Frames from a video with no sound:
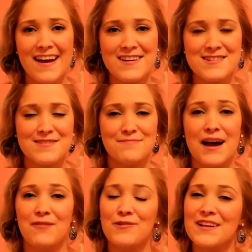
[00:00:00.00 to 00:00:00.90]

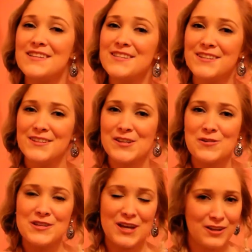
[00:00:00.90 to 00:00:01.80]
I wanted
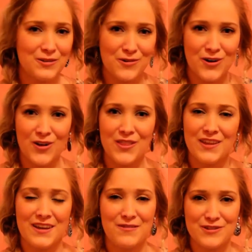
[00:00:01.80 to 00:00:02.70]
to tell you all
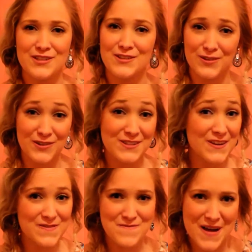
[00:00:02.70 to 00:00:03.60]
the results
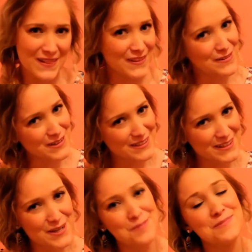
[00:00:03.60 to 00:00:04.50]
of my lower
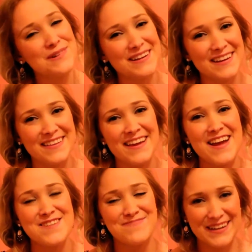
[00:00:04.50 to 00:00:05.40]
scope with
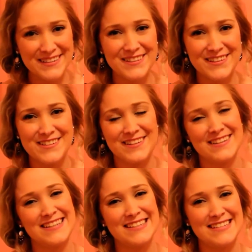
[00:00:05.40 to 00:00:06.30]
my surgeon
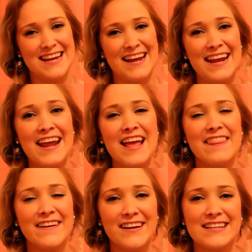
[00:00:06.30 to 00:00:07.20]
today.
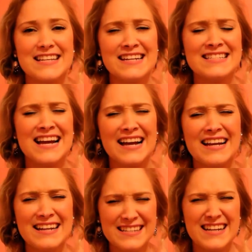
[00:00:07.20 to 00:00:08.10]
There is a
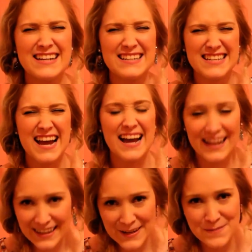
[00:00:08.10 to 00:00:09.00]
tiny, tiny,
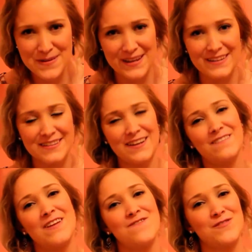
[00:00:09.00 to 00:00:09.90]
tiny bit
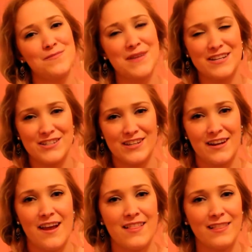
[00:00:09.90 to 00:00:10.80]
of
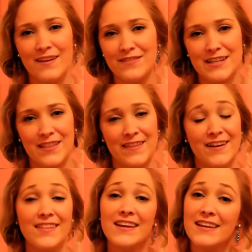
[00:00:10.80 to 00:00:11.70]
inflammation left down
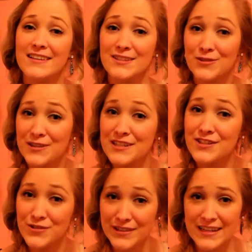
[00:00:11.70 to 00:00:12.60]
there that he is going to
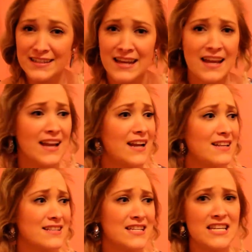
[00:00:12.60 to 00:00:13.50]
treat. It
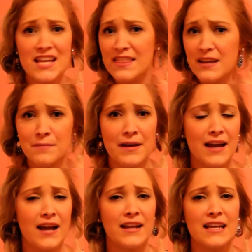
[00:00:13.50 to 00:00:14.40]
is nothing
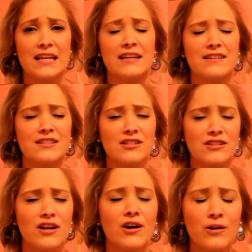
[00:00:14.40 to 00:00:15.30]
bad. He is
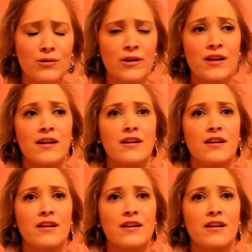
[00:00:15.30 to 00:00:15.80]
so